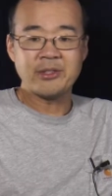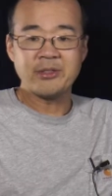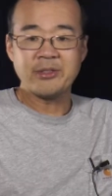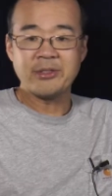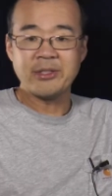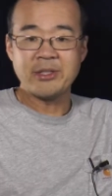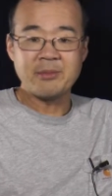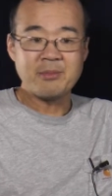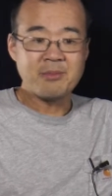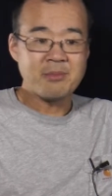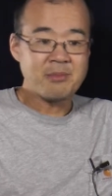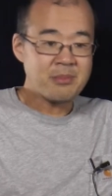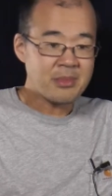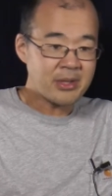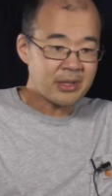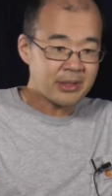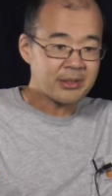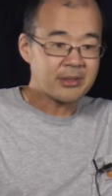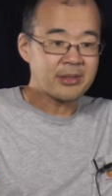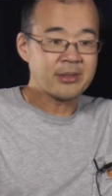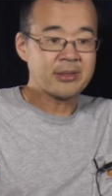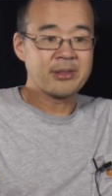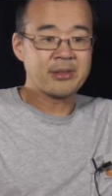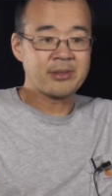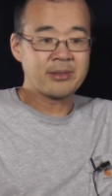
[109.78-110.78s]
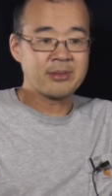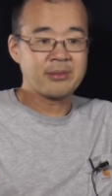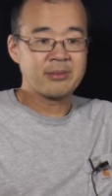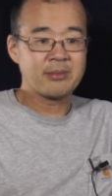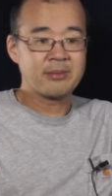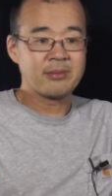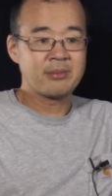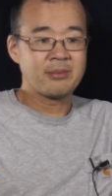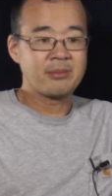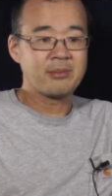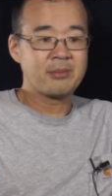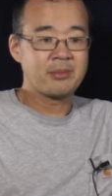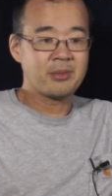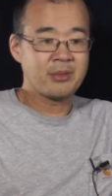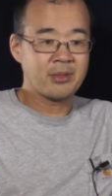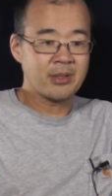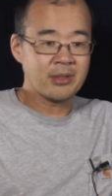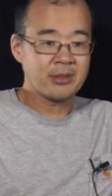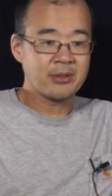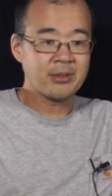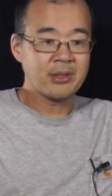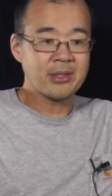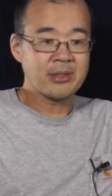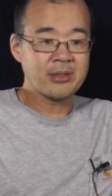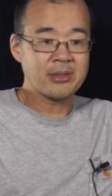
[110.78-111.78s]
tremendous
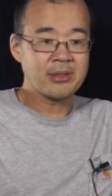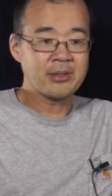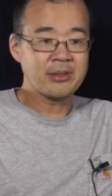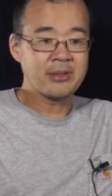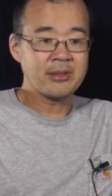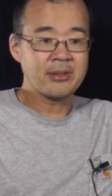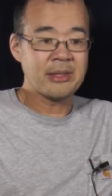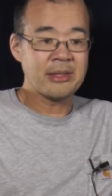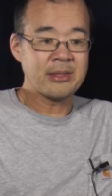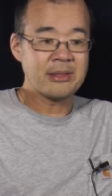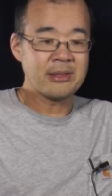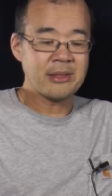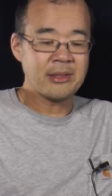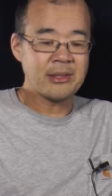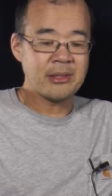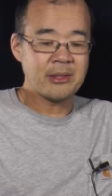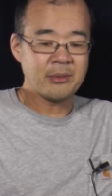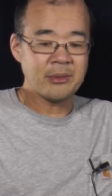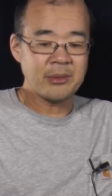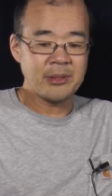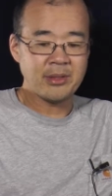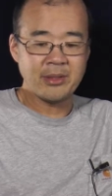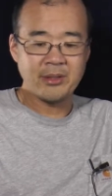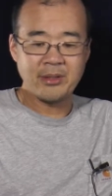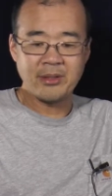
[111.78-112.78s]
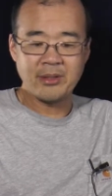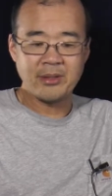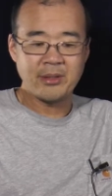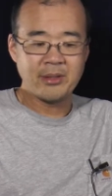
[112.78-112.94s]
progress. They study with